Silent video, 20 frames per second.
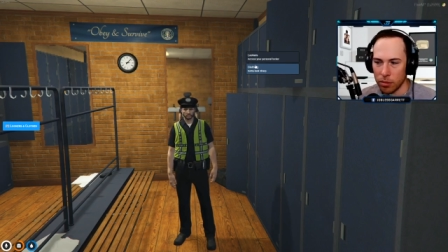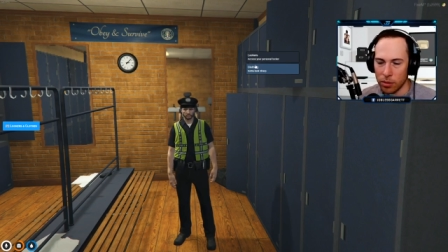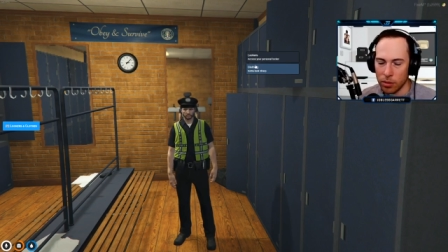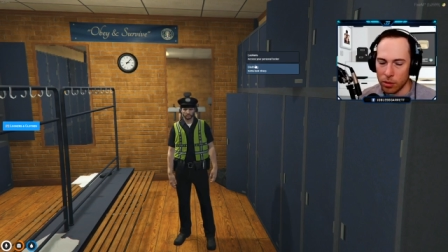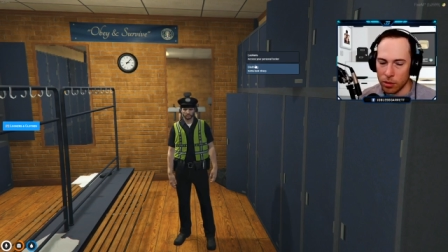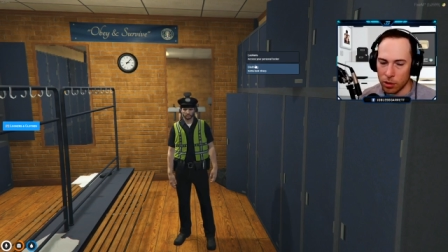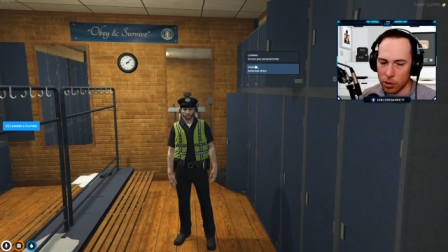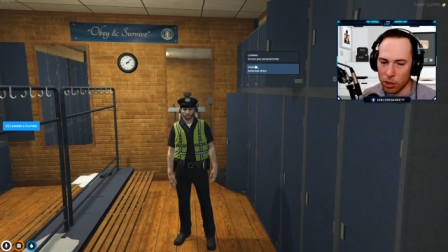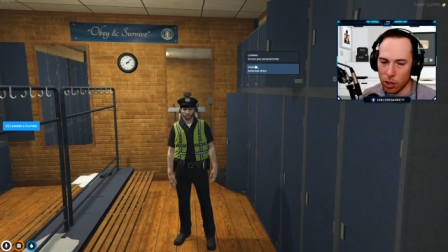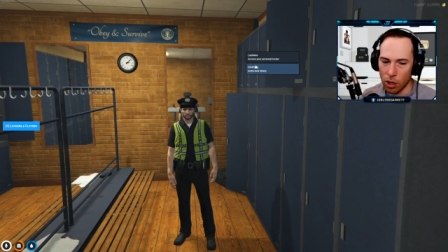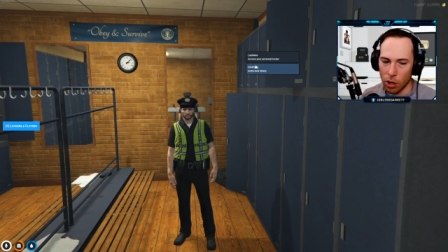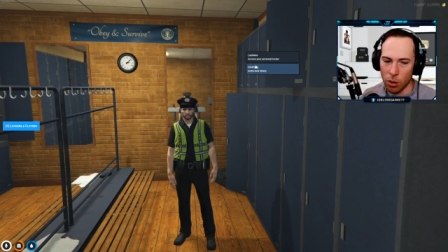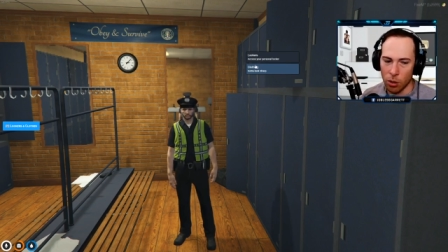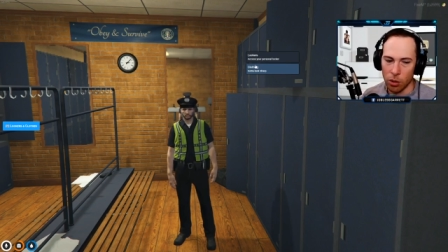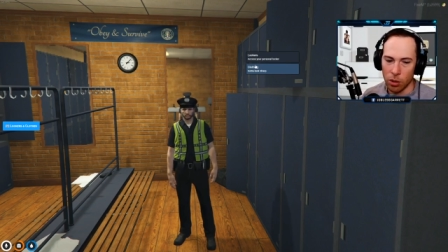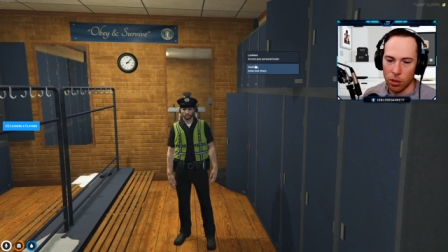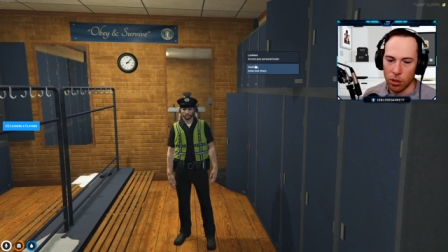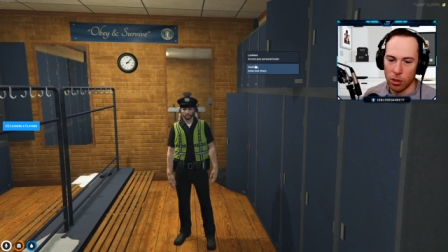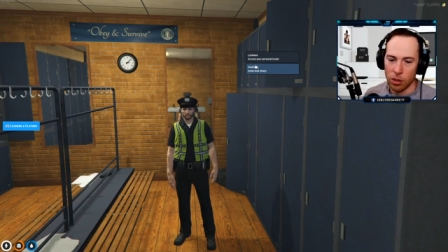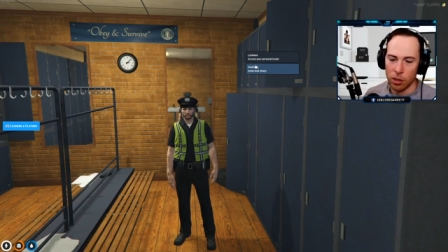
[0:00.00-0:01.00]
so
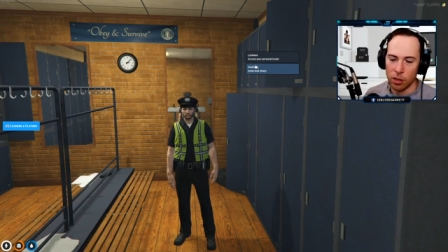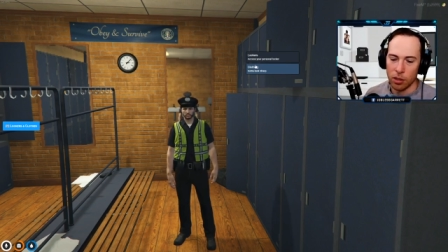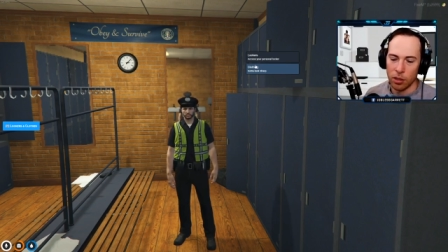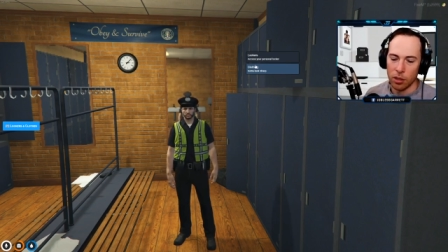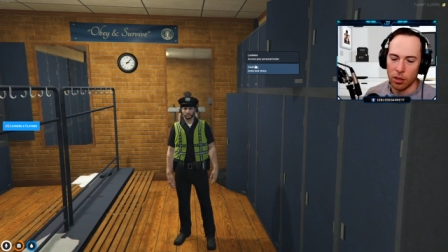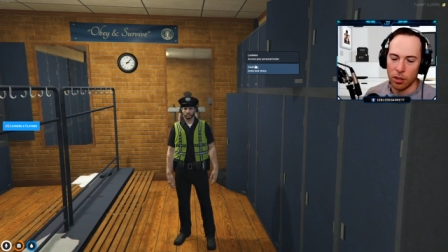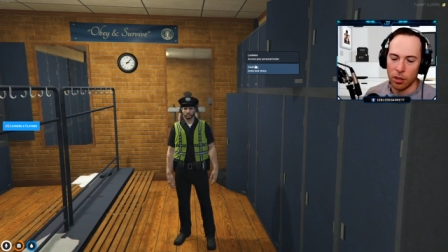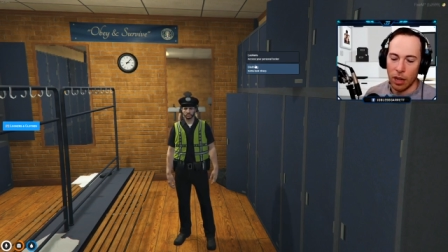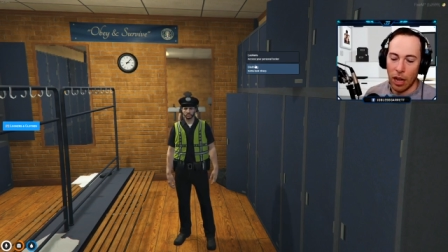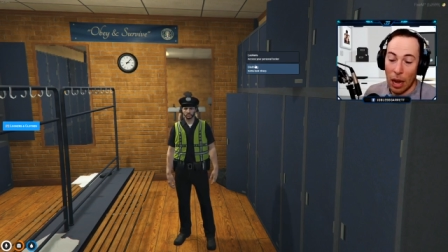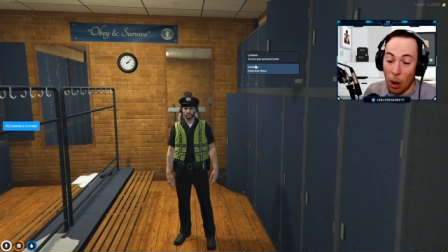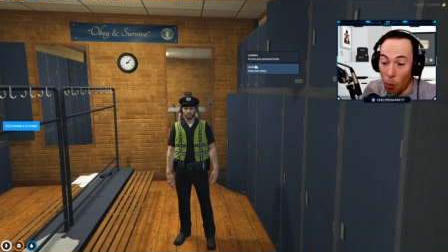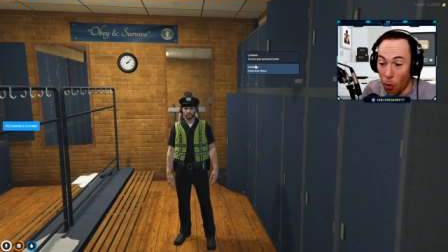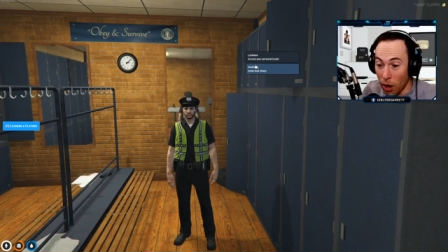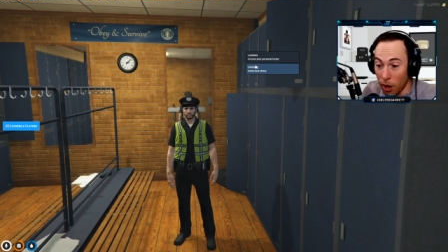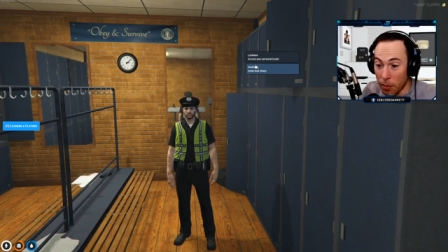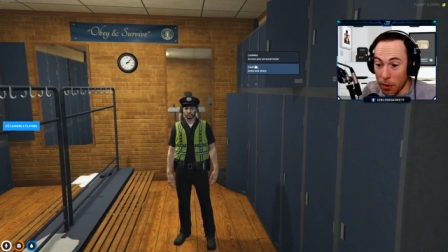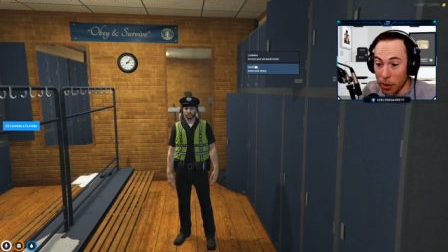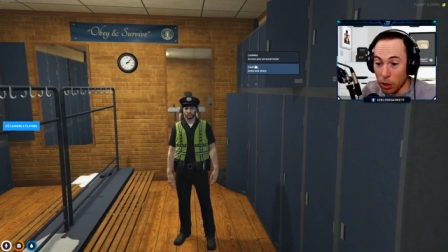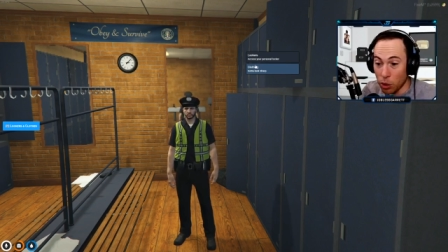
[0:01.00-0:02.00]
I want
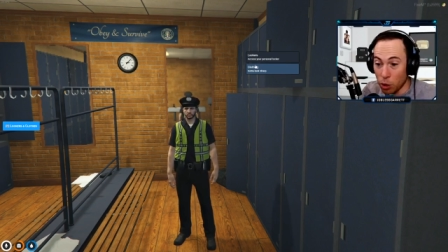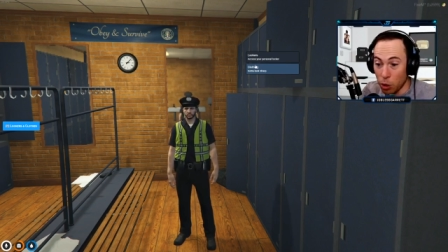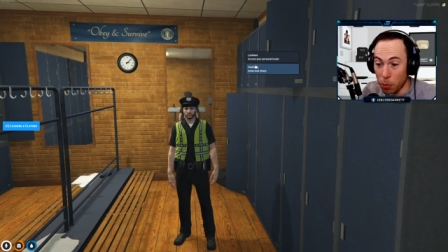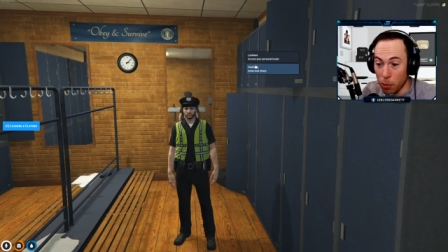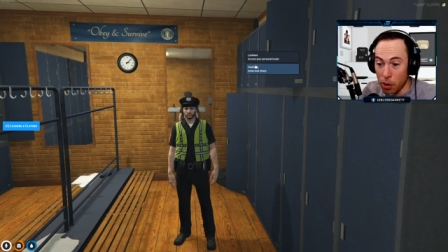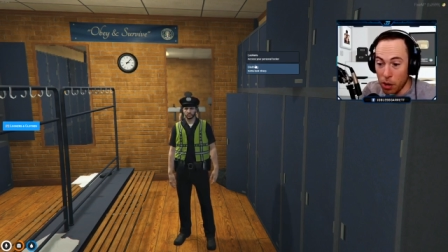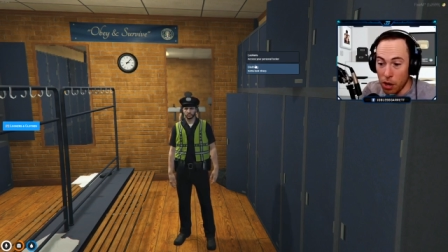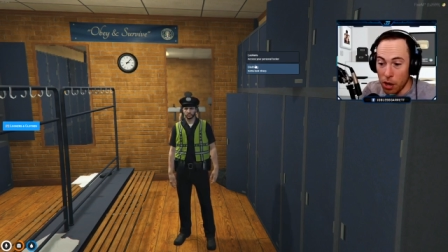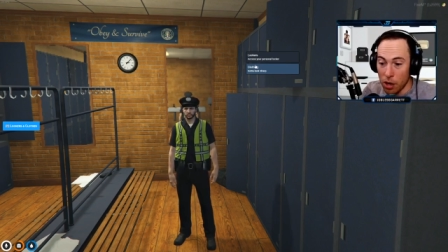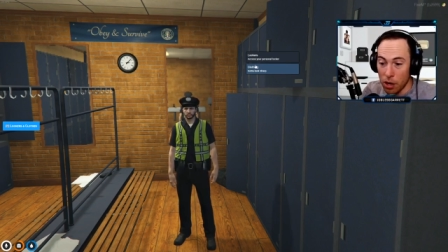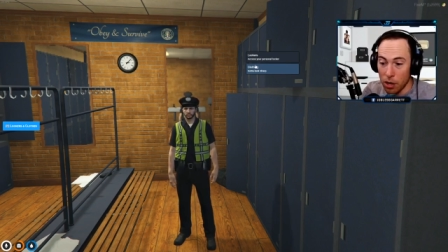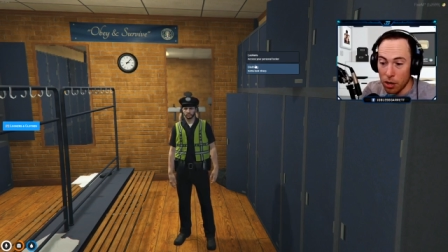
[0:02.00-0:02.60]
to be a trooper.